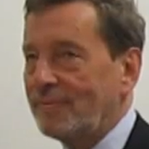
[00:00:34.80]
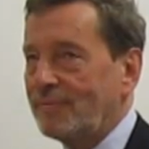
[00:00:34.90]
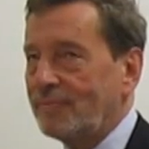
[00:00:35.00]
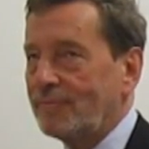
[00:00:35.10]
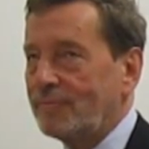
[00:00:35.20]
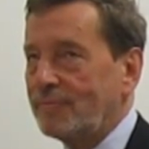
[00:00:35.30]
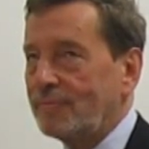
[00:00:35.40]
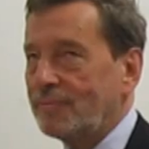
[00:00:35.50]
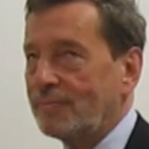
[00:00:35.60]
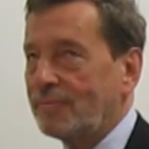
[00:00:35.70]

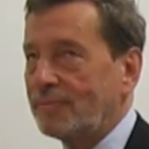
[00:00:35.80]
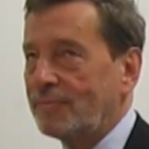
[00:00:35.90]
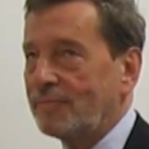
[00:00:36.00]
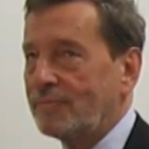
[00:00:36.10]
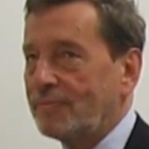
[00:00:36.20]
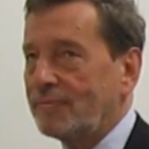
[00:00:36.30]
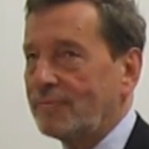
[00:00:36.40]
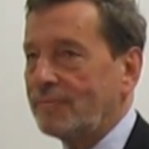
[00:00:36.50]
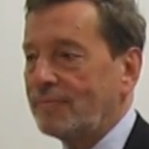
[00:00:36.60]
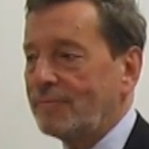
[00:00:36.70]

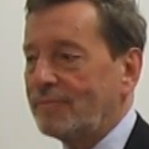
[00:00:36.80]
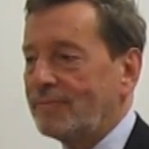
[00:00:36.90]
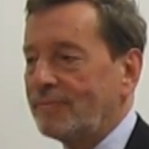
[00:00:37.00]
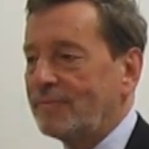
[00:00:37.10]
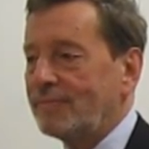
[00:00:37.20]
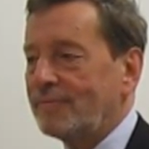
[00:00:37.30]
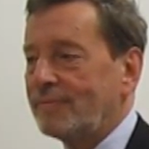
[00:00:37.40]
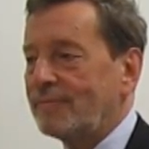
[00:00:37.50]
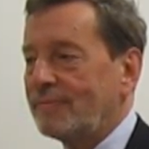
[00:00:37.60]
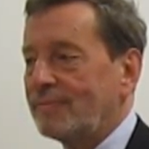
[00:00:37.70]
[no speech]